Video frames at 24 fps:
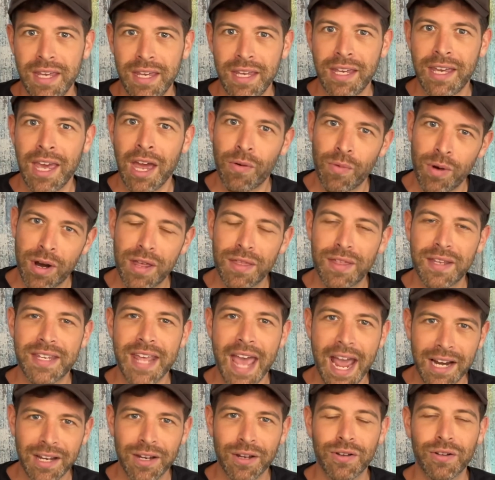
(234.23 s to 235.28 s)
get rid of the
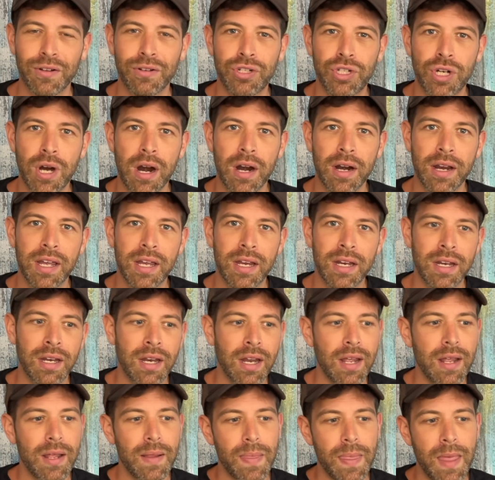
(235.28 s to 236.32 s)
technical jargon
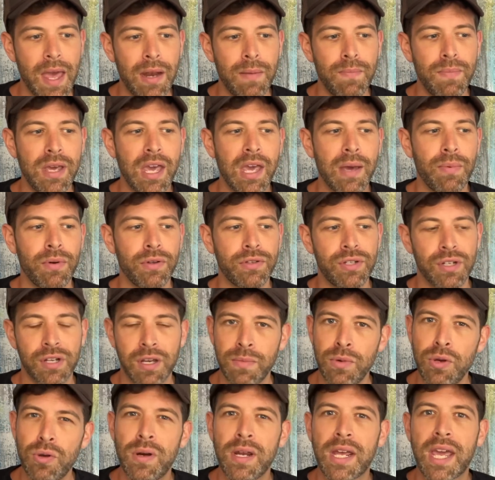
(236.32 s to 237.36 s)
and be able to
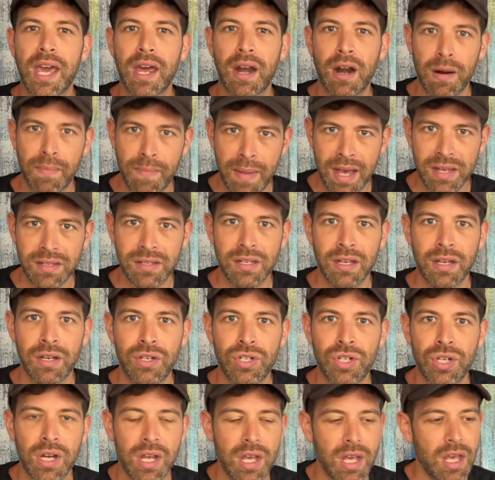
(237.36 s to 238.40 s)
communicate our
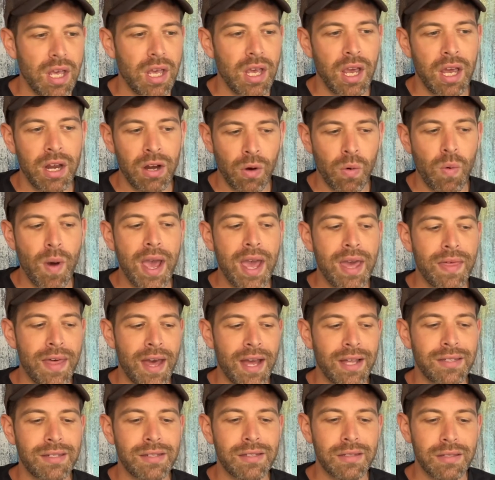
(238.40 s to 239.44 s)
message in a way
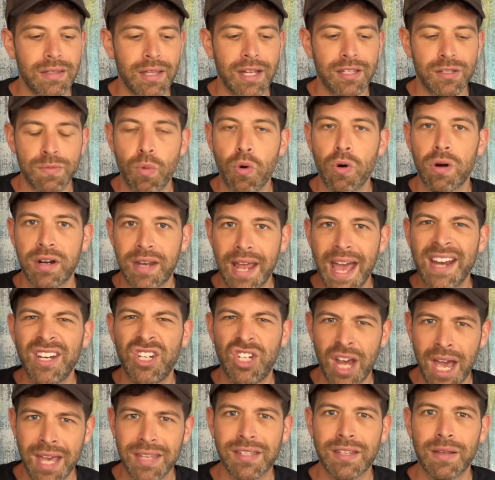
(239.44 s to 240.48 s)
that's more
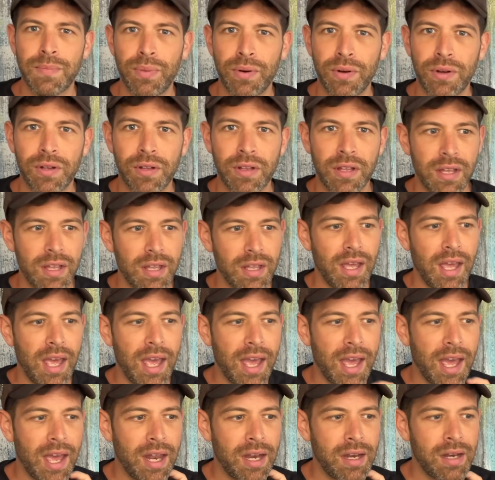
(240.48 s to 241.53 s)
digestible.
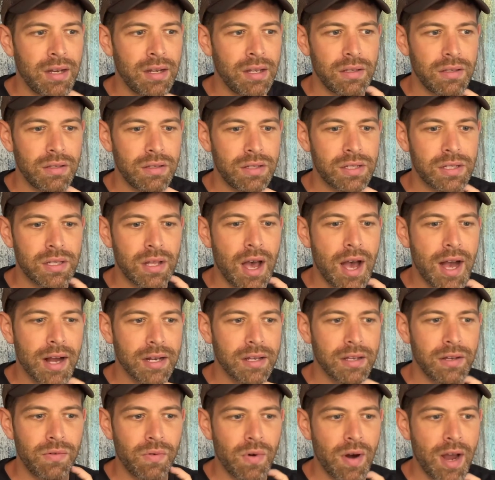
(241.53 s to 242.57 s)
And
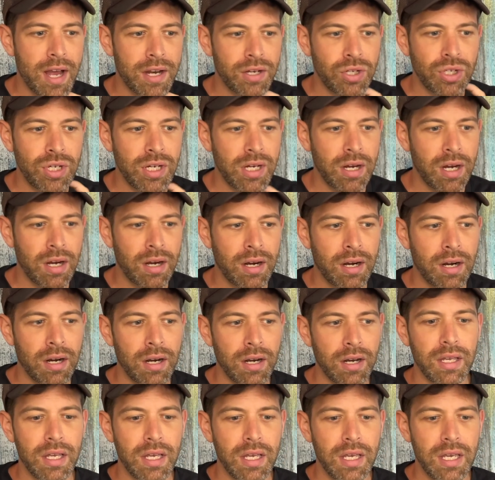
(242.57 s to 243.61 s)
Stockton Rush here,
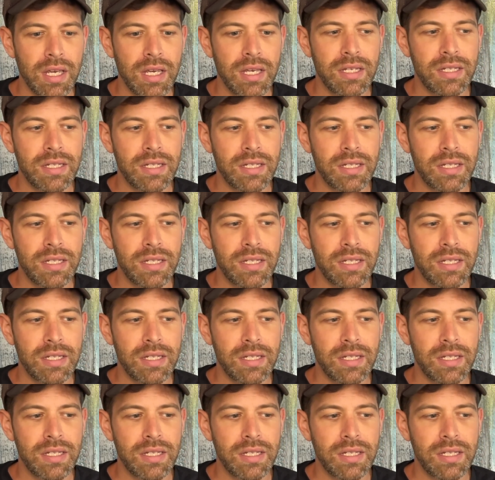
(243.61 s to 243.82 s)
he